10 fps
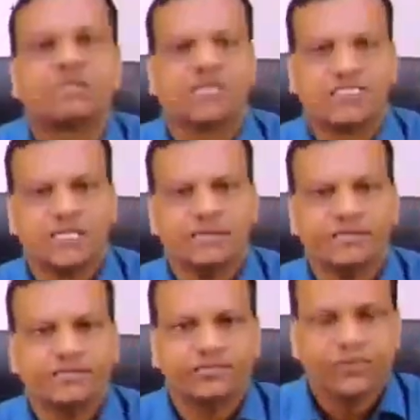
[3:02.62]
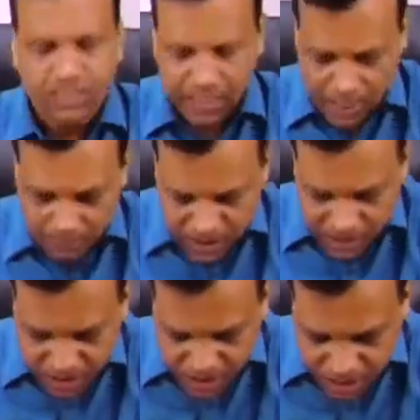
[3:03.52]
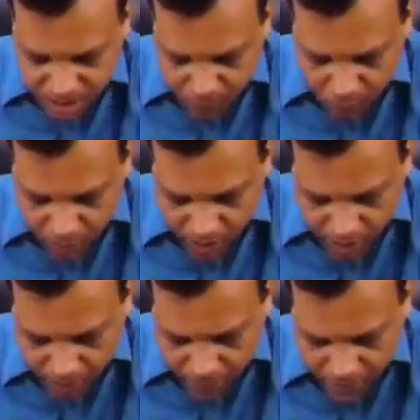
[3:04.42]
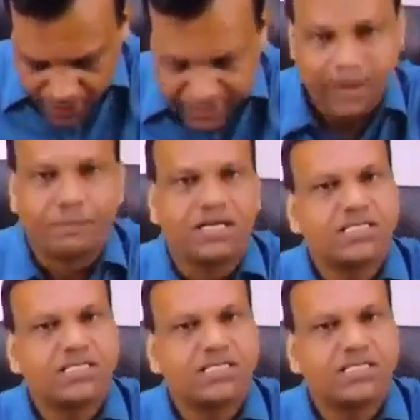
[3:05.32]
present. The name is G protein coupled receptor.